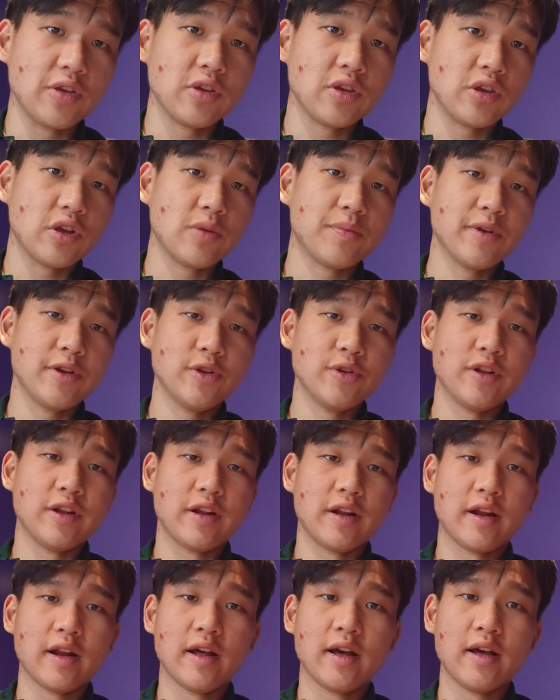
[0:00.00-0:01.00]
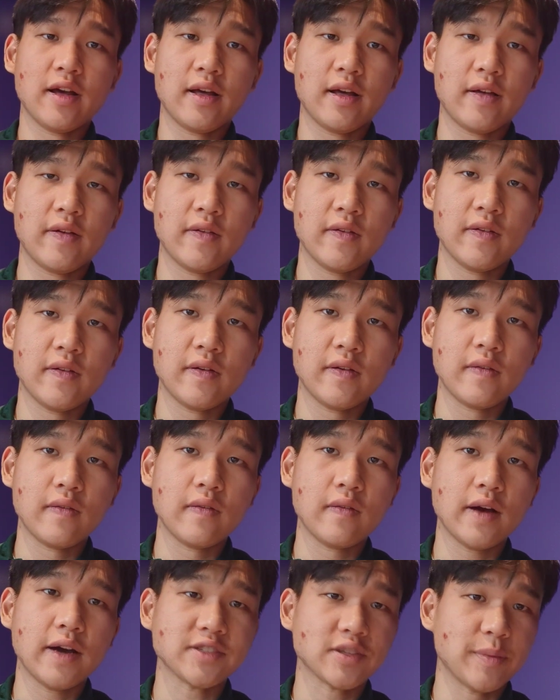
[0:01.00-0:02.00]
European Union.
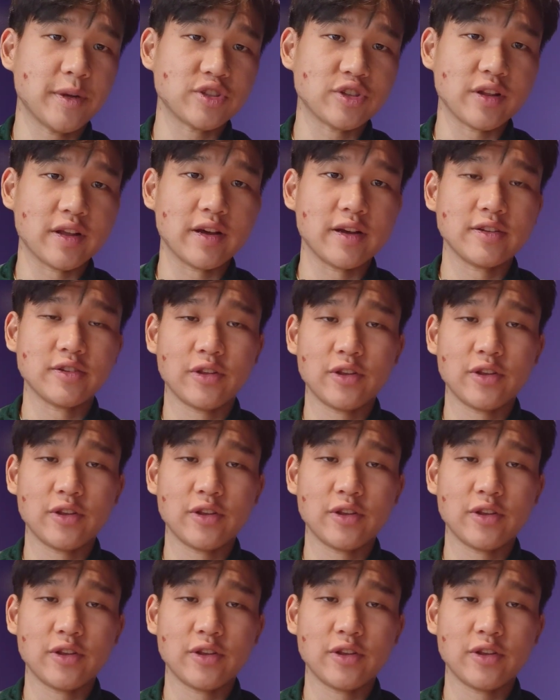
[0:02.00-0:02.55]
I should mention that.